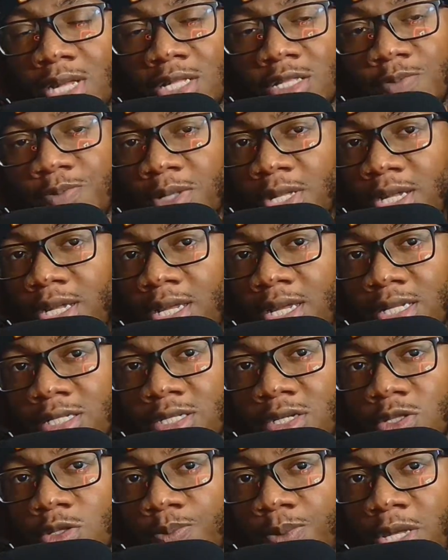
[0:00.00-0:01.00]
to play against
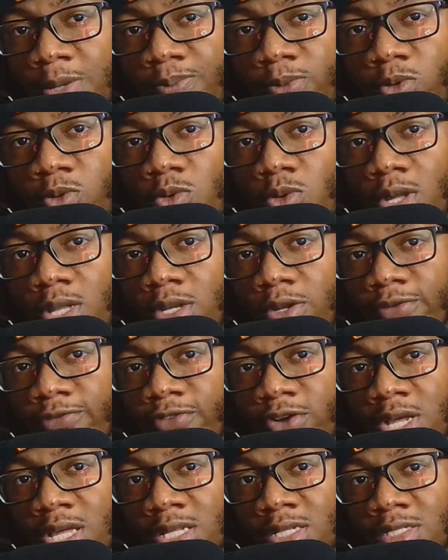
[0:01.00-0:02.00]
other people and their
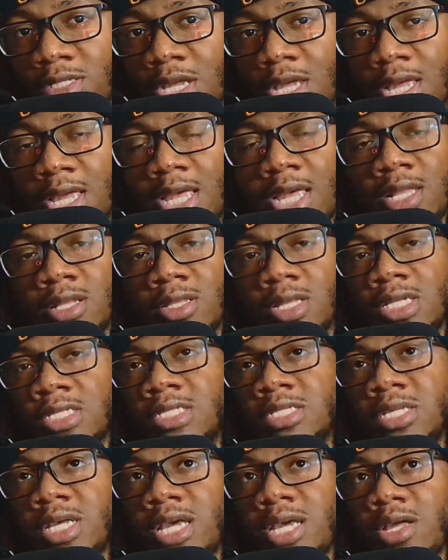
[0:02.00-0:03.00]
friends. And
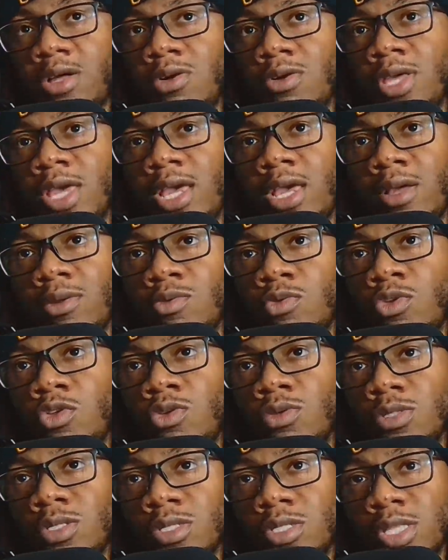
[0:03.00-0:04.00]
let's say, okay, you
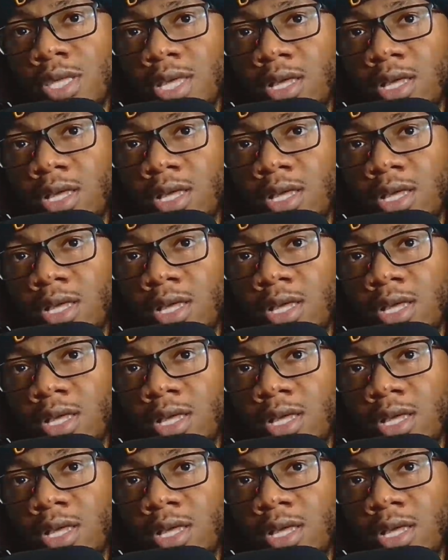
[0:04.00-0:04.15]
use the thing